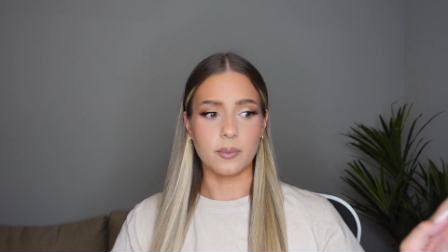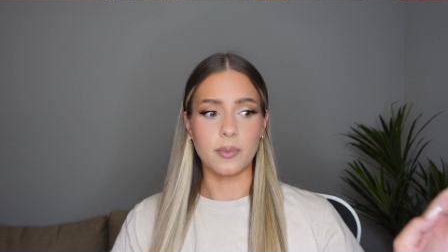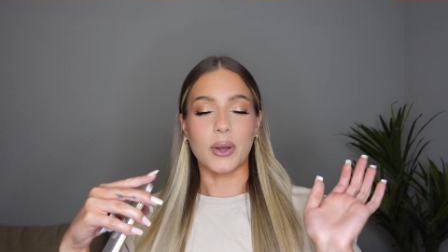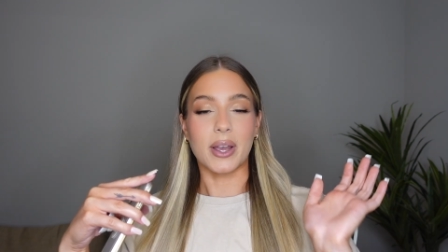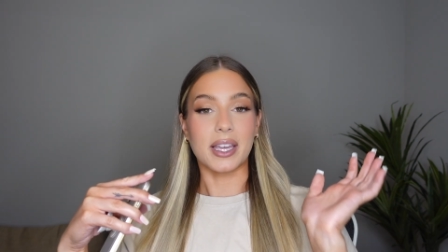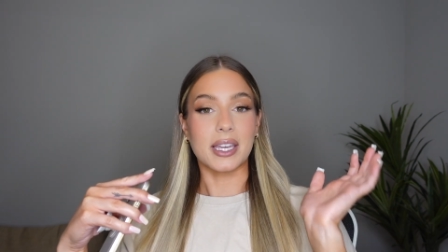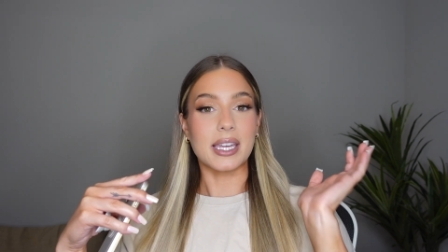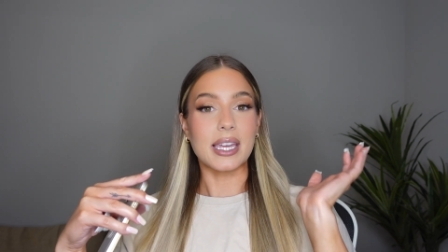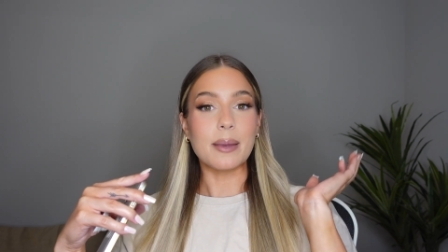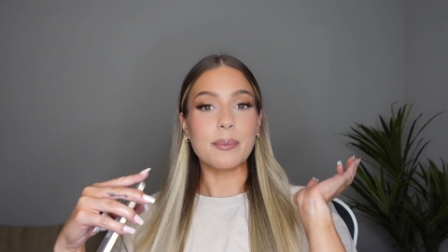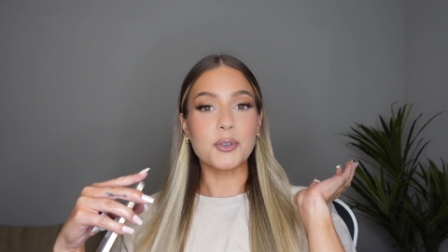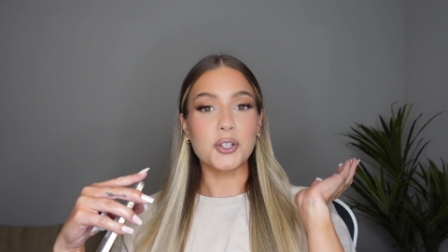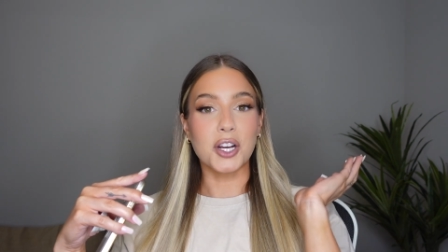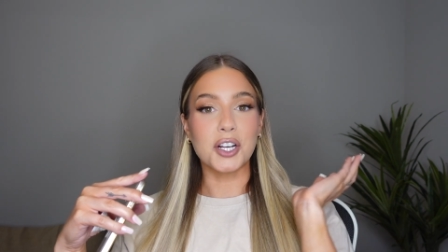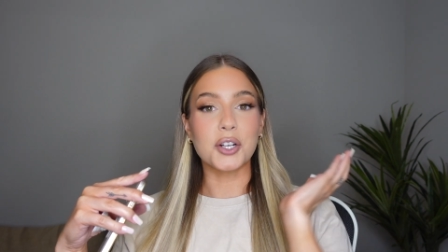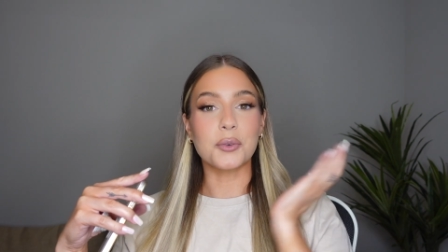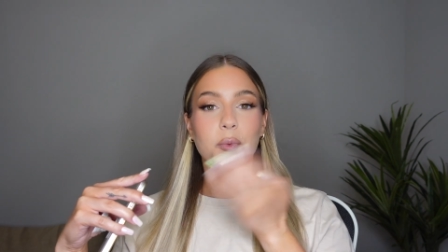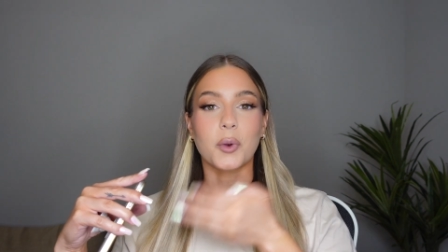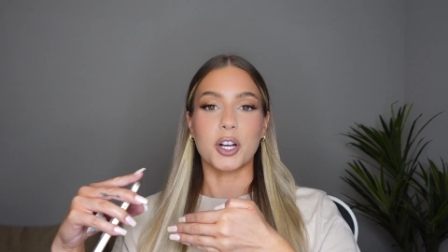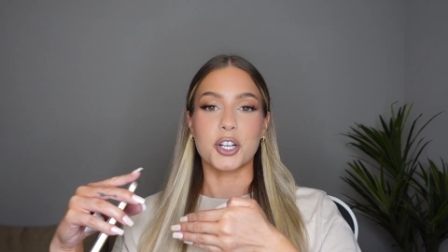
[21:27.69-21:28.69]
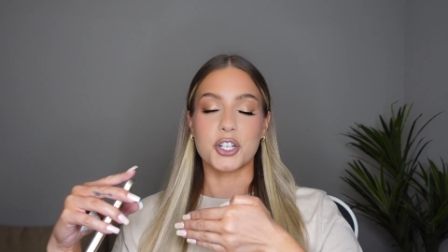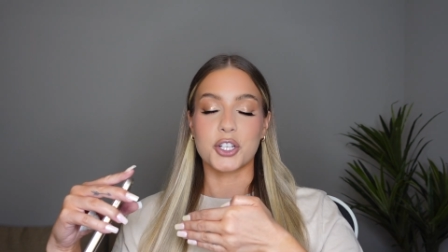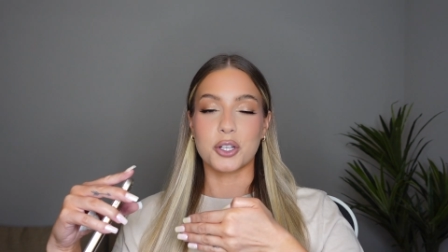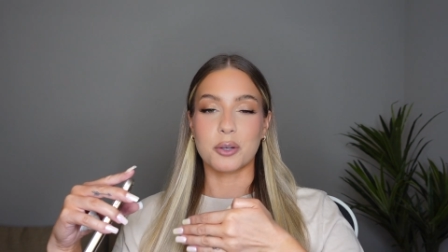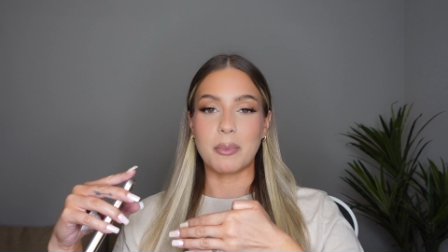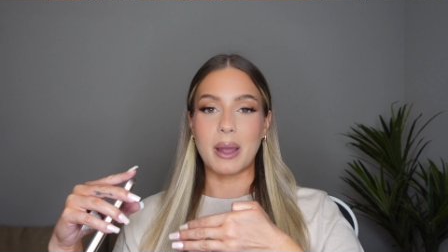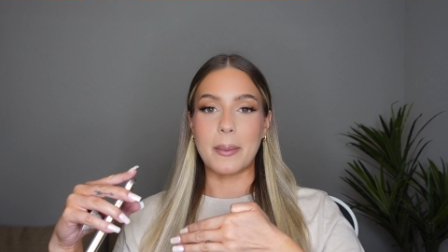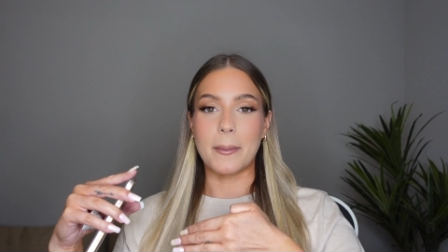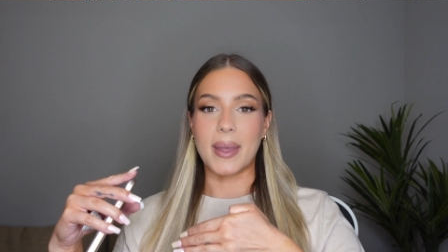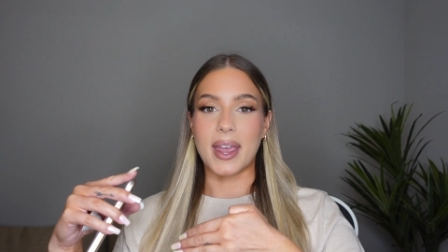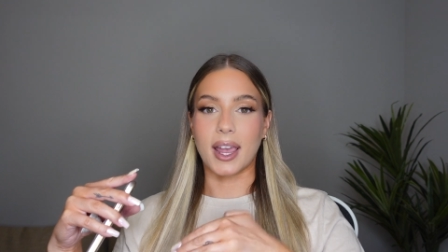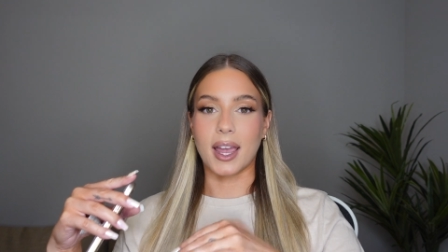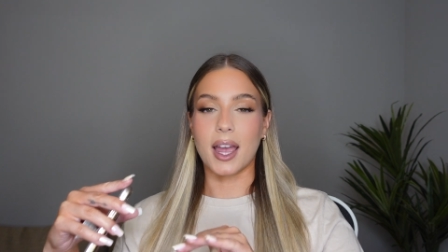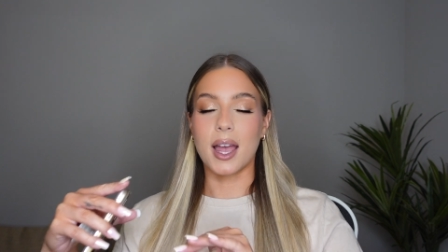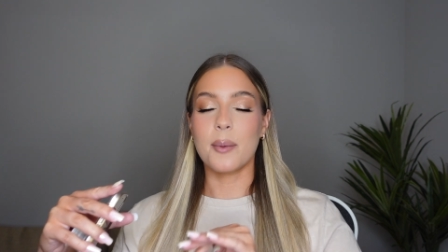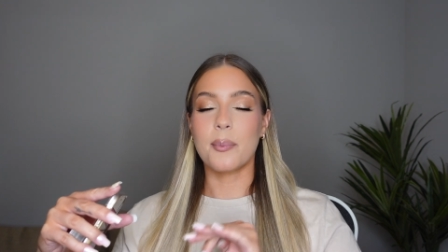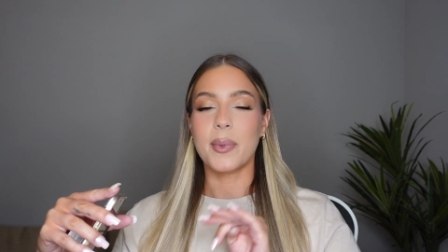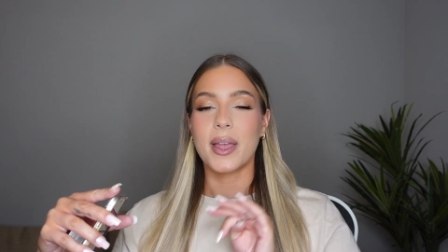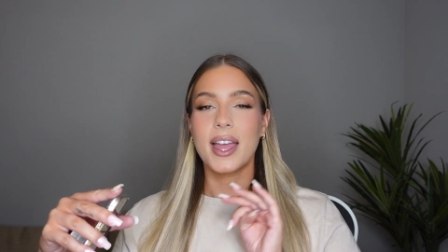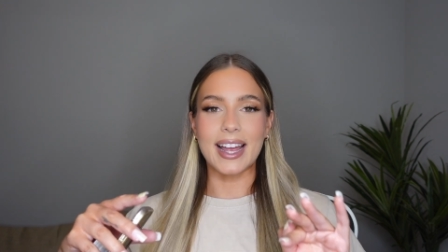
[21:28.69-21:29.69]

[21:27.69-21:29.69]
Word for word: So I keep trying to rush through my makeup.